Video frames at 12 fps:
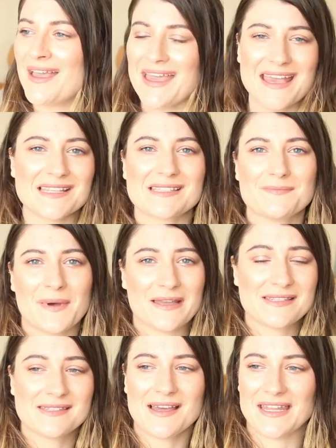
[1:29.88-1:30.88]
here's
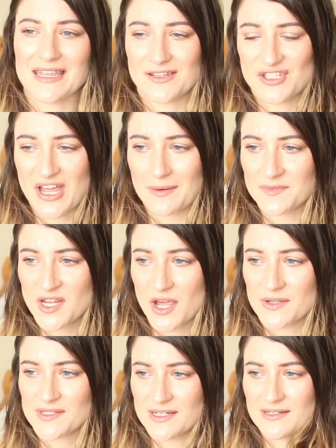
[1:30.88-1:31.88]
my son eating jam
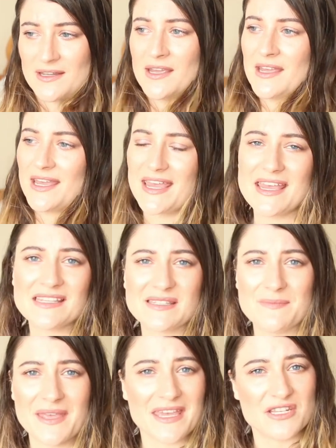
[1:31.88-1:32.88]
toast and
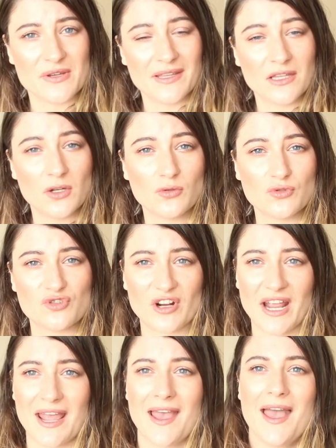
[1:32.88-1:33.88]
here's me doing the
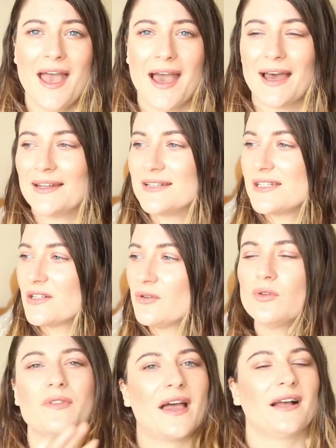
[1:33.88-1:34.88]
laundry and
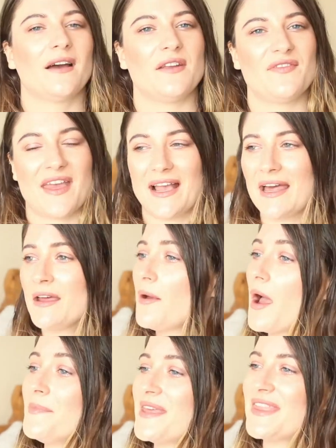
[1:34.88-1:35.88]
all that kind of thing. And
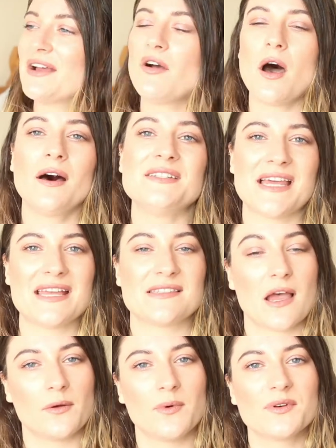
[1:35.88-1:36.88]
I mean, there are days
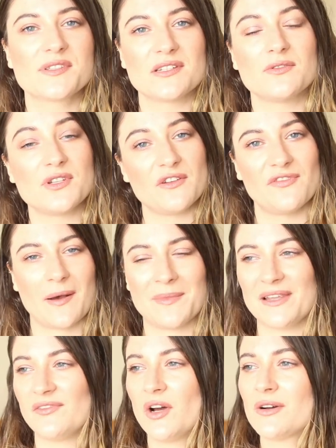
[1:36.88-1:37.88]
that I will still do
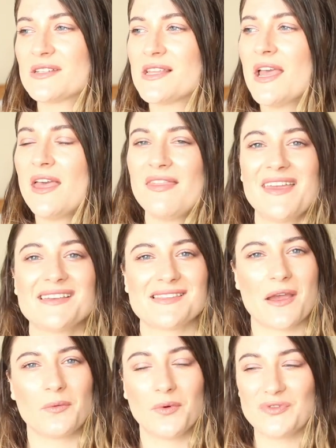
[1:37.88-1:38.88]
family vlogs, things
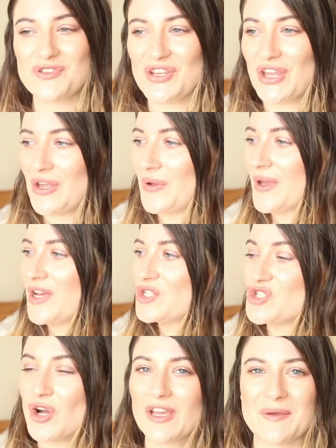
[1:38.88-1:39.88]
that I want to
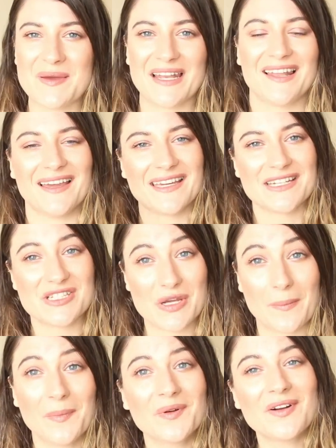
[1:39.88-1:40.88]
document, like
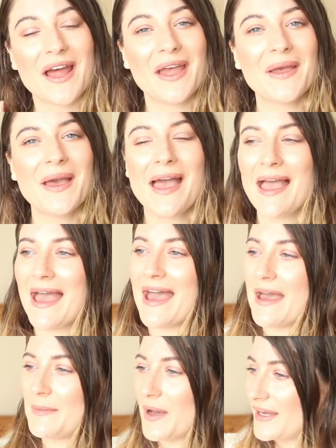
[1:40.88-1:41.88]
tomorrow.
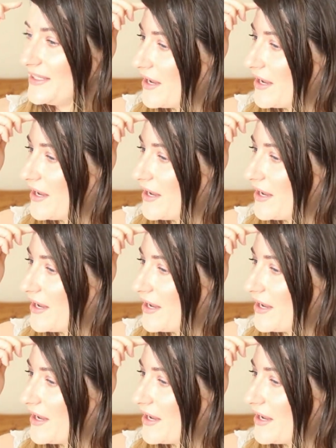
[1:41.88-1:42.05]
I